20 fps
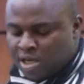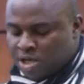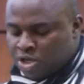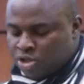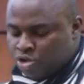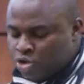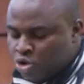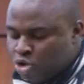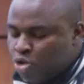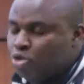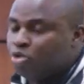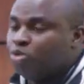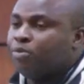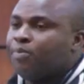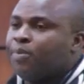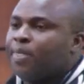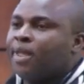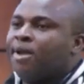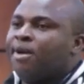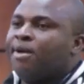2,
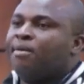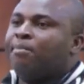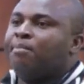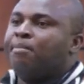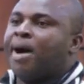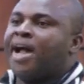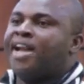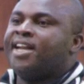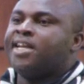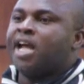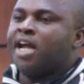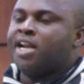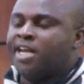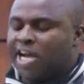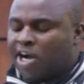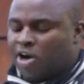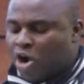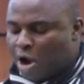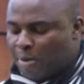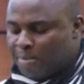mandate
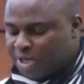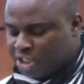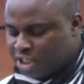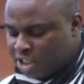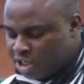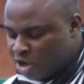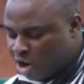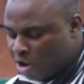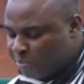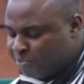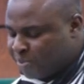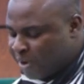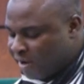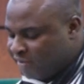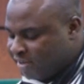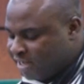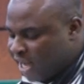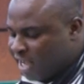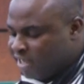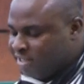the Committee on
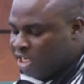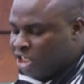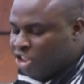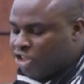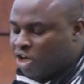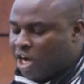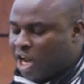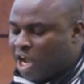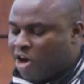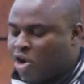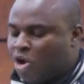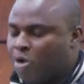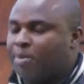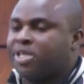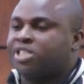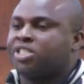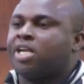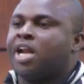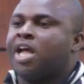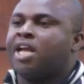Privatization and
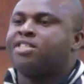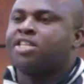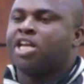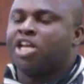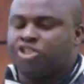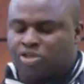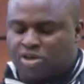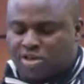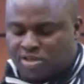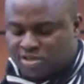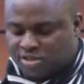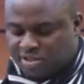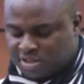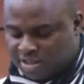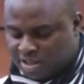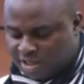Commercialization